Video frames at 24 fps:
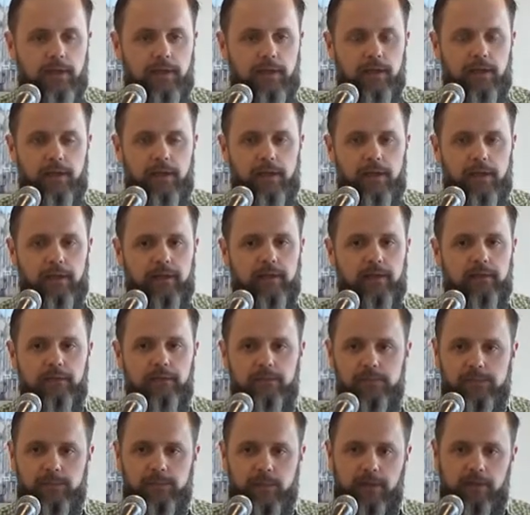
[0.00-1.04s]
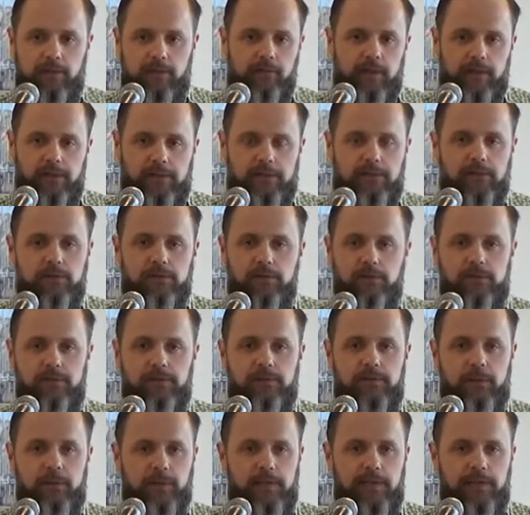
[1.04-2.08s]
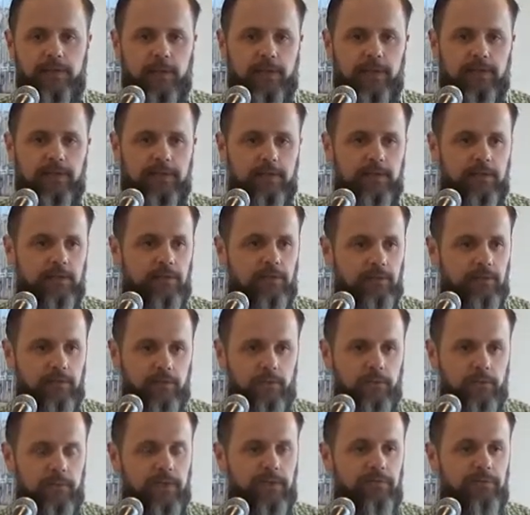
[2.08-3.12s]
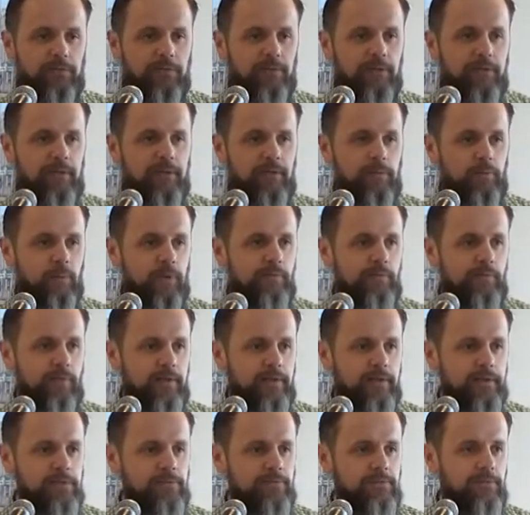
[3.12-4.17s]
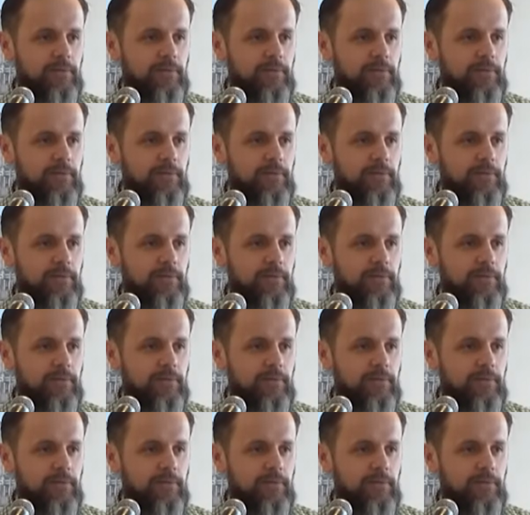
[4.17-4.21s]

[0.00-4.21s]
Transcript: uh, don't spend the rest of 2020 only ever reading one verse